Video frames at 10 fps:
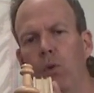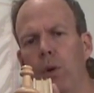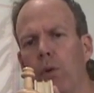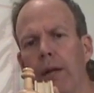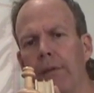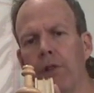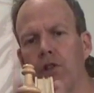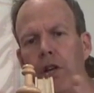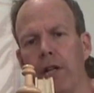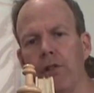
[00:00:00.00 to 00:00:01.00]
we won't have to
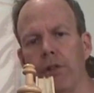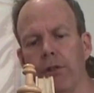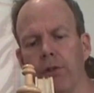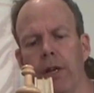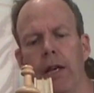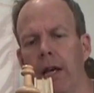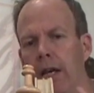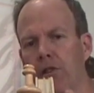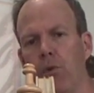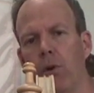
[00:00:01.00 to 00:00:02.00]
change this,
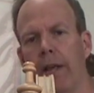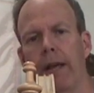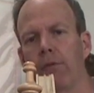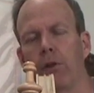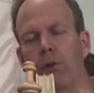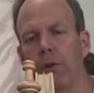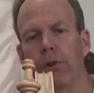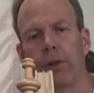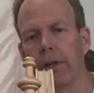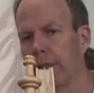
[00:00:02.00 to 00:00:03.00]
and you won't have to do this on a